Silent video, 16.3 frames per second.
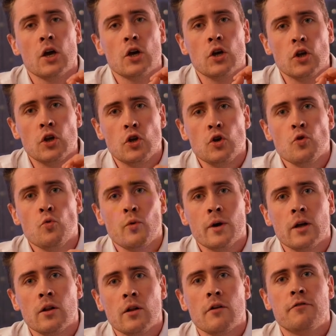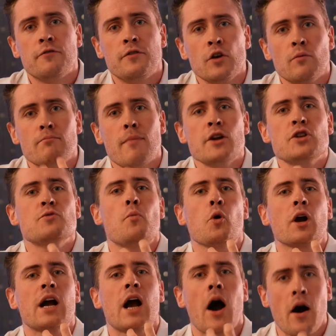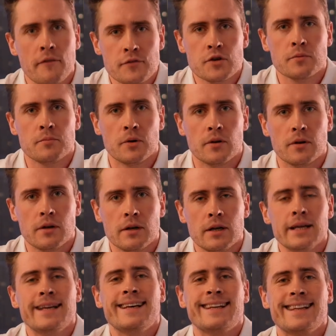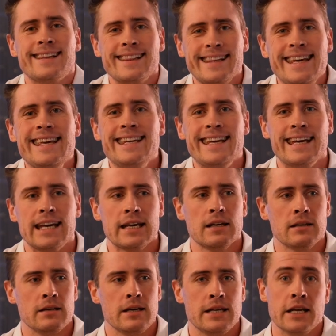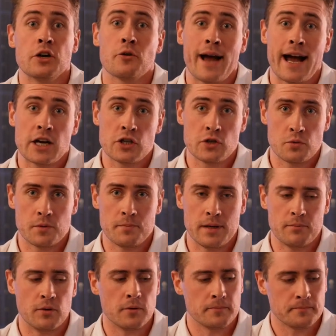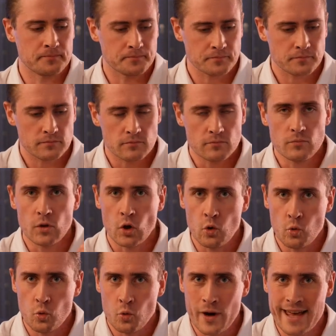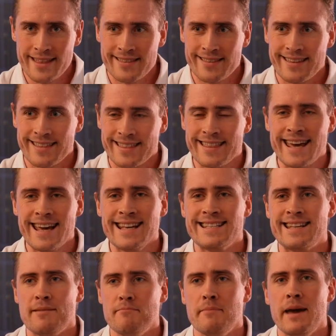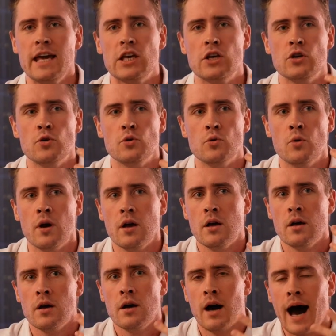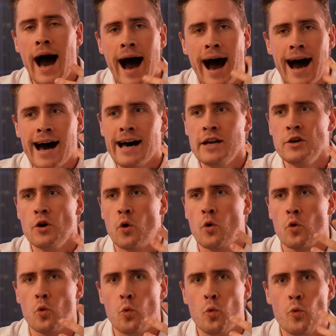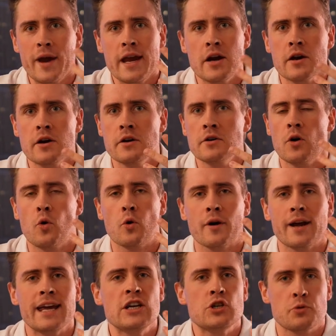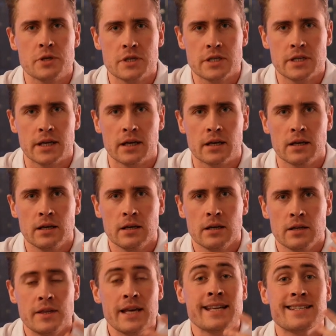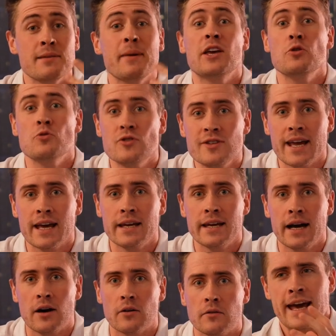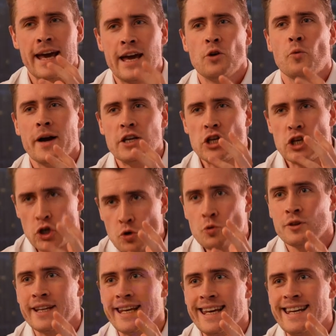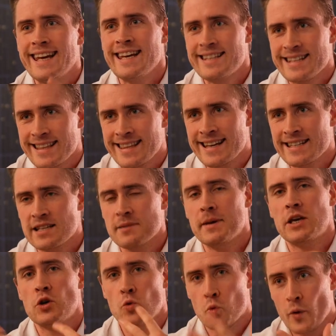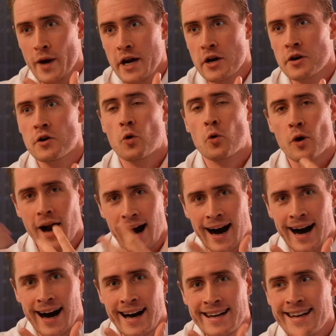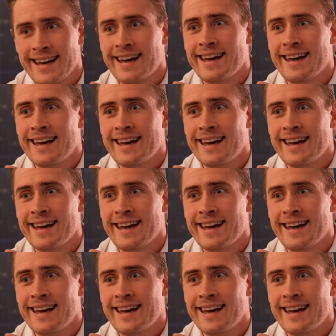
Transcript: you will feel much more comfortable leading in interactions with people, with things that make you odd or weird or interesting. things that make you stand out. And when you lean into things that make you weird or odd,